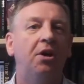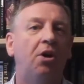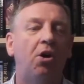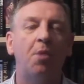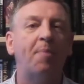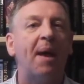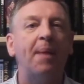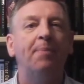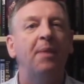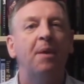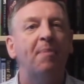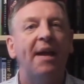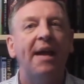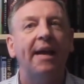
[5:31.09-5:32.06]
or Ban
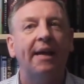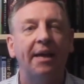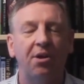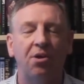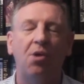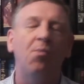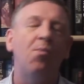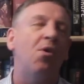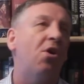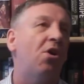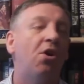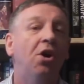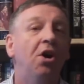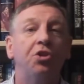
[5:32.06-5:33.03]
the Baker,
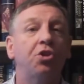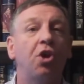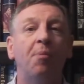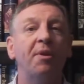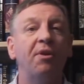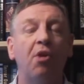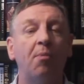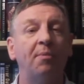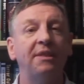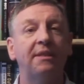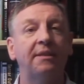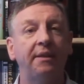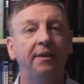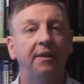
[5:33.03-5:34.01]
or Tommy
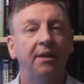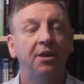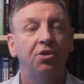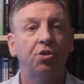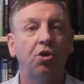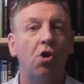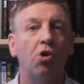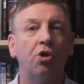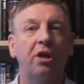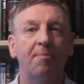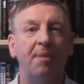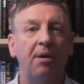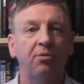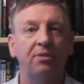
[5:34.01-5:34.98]
Robinson talking
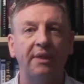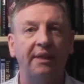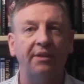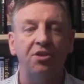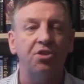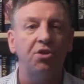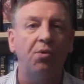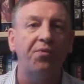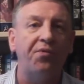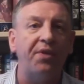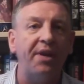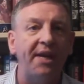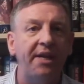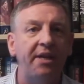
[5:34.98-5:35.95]
about there's no
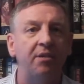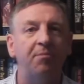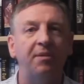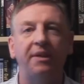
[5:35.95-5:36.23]
freedom,